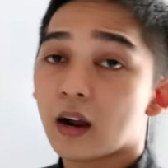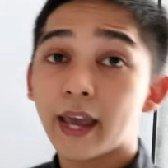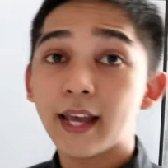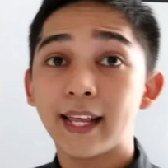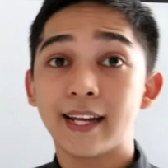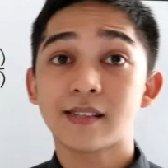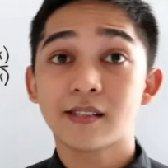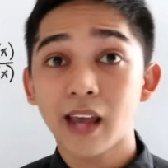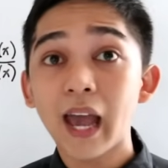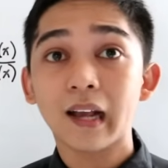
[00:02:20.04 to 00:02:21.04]
Okay, let us
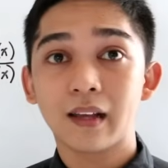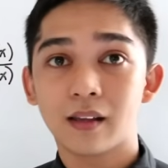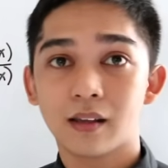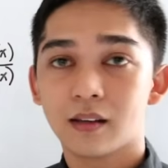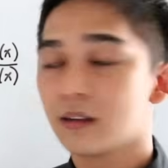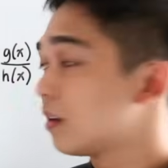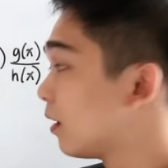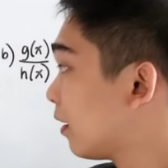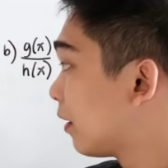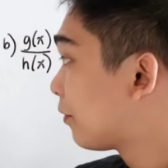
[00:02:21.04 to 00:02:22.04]
check.
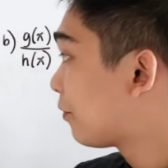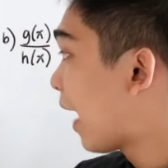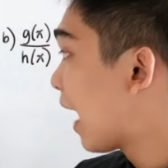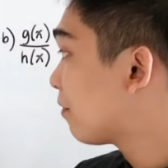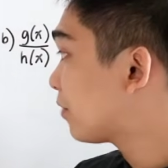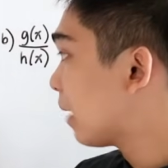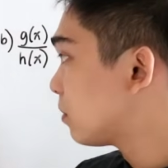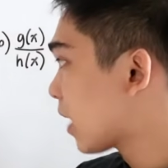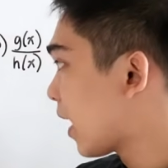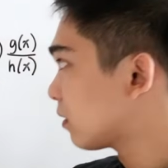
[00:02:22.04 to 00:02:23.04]
5
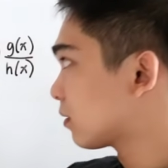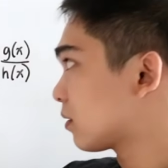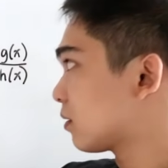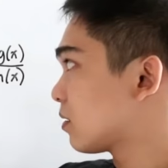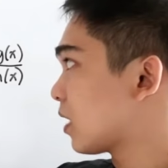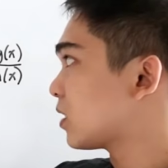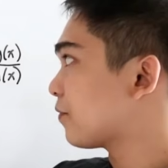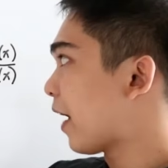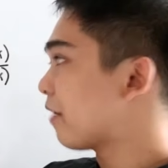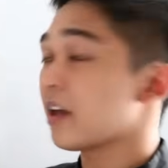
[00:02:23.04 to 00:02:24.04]
times x, that is
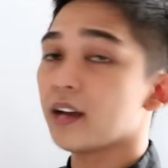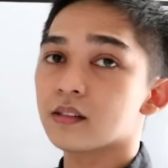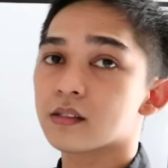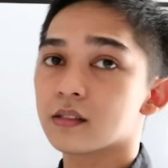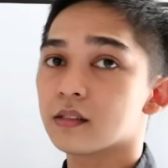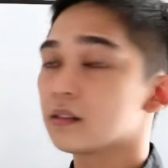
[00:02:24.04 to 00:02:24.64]
5x,